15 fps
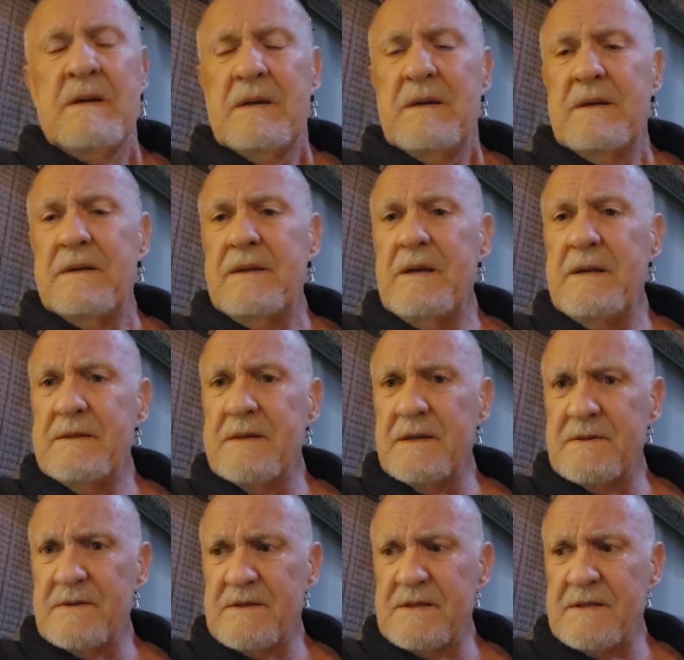You need to
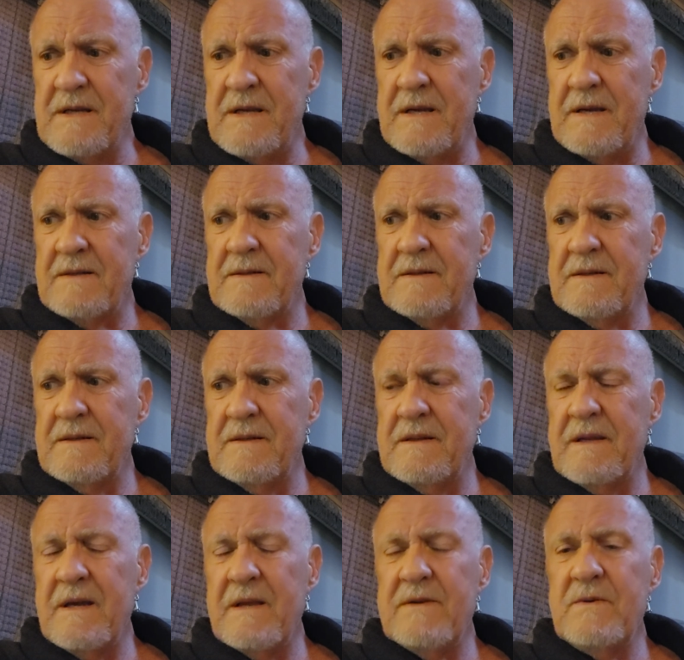understand
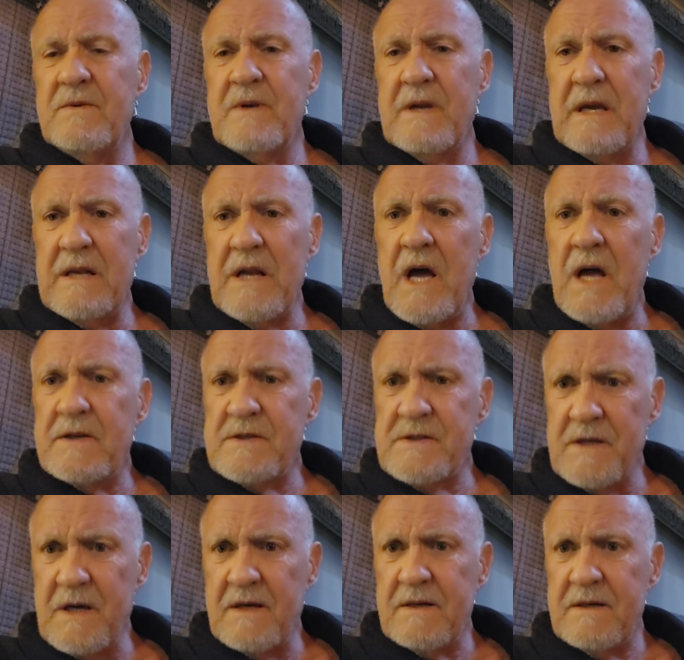that you cannot
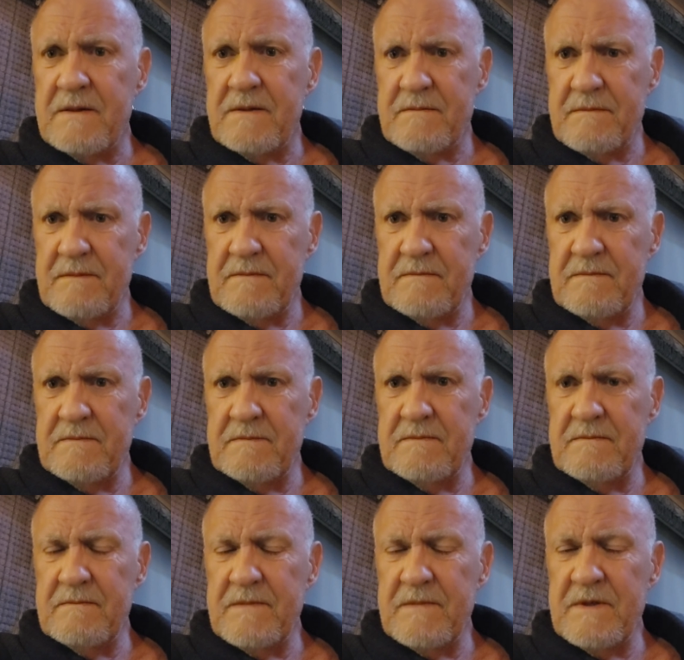shuck
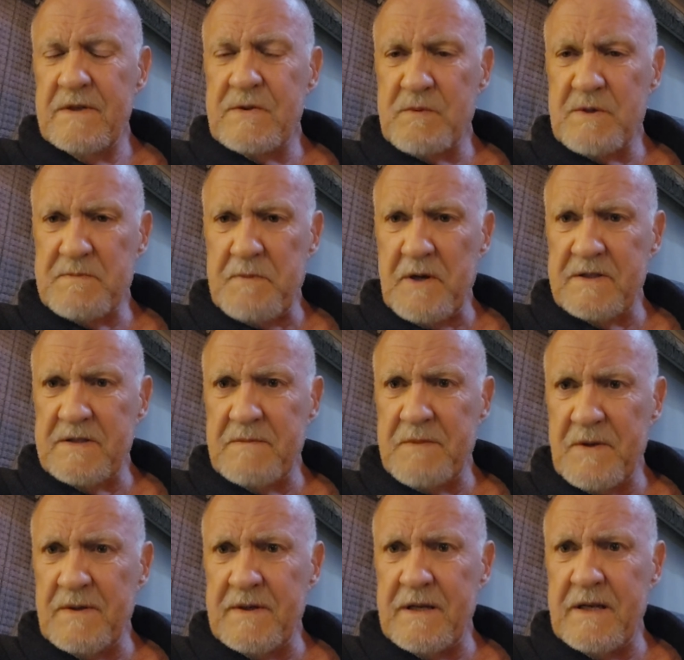this
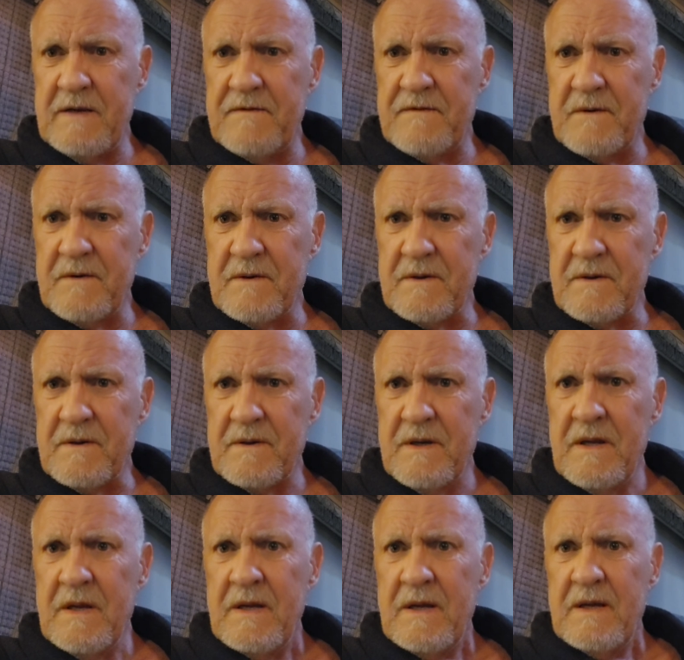responsibility any further.
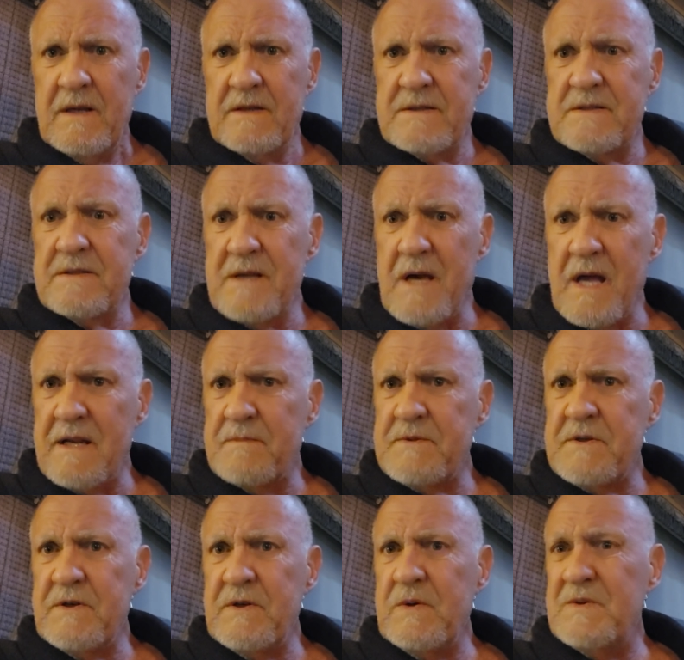It's not up
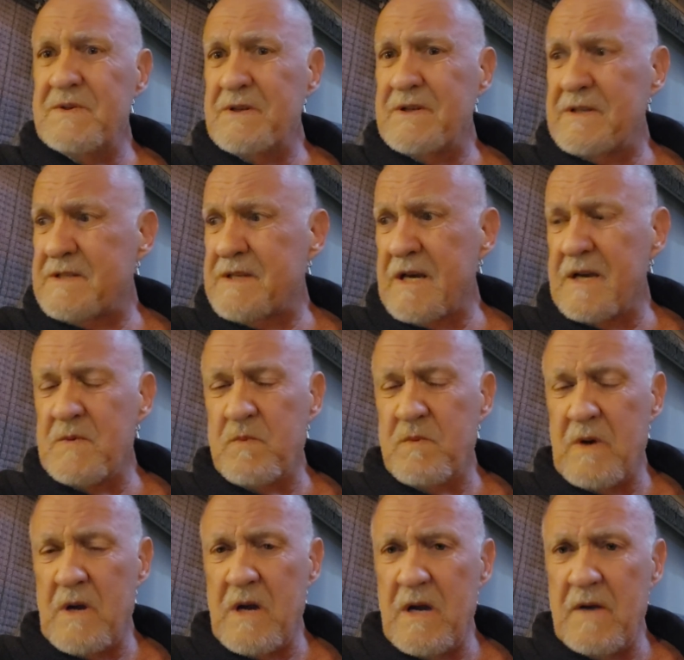to you to decide
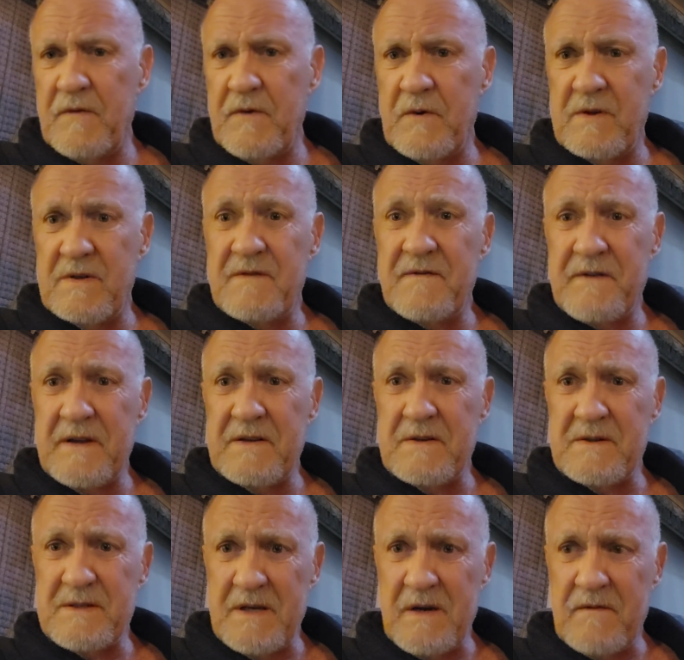if you can defend
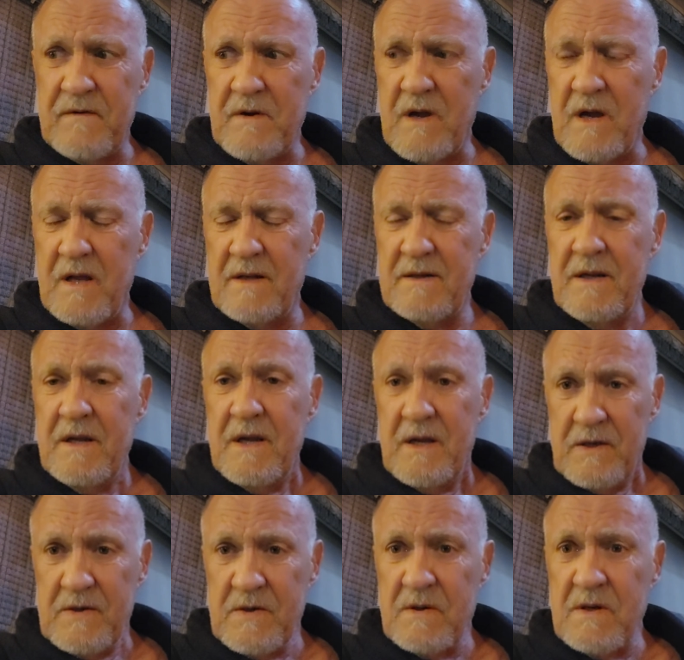yourself or not.
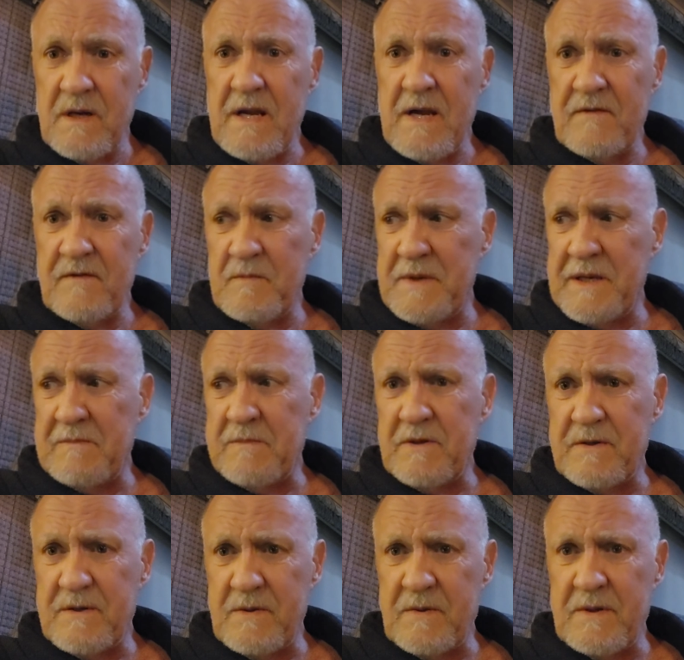You're going to have to be able
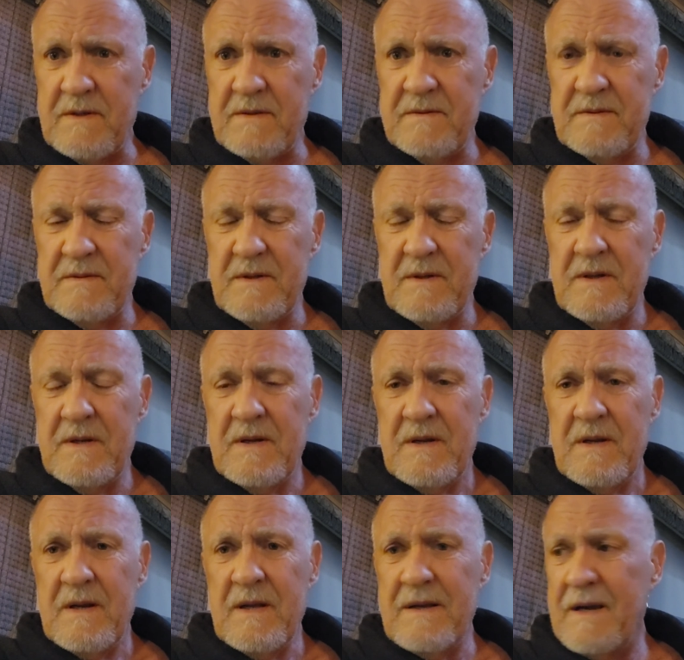to do it.
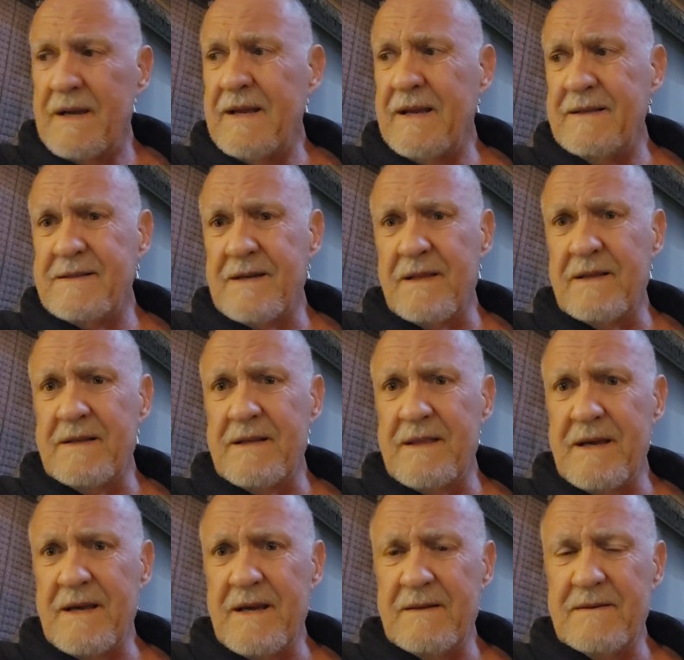And I hate telling you
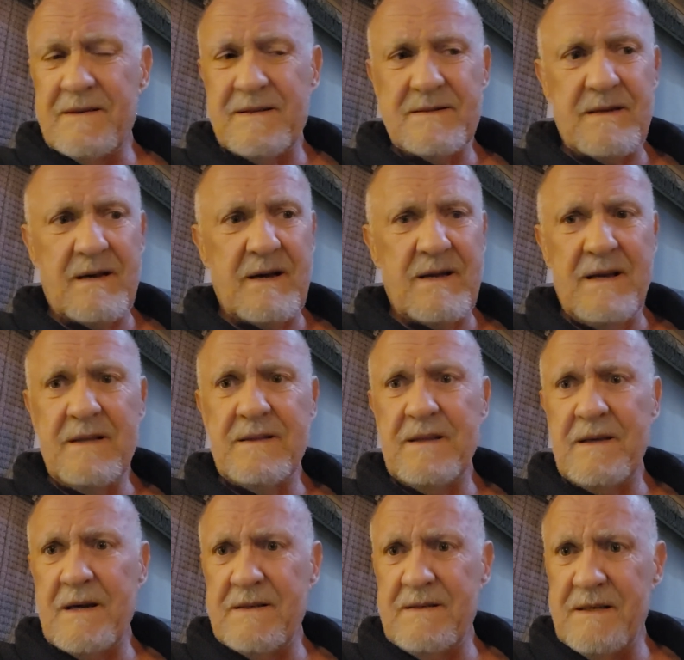that, because I hate
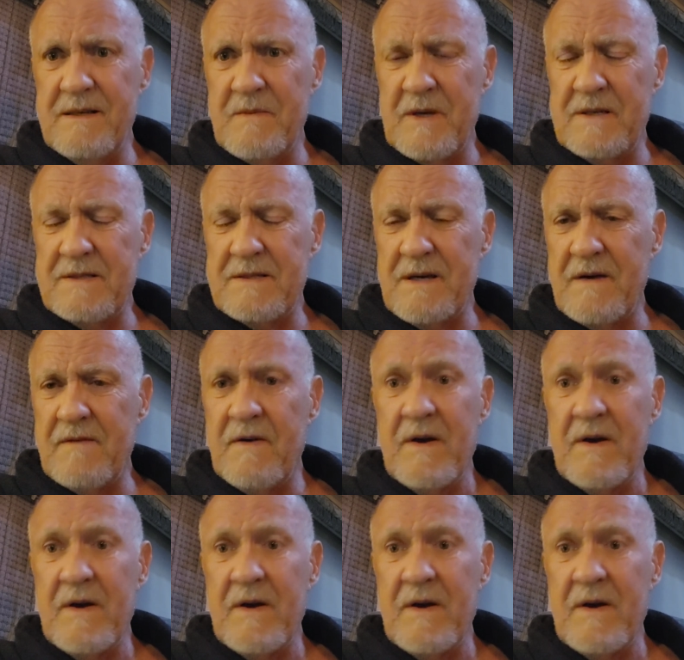the idea myself.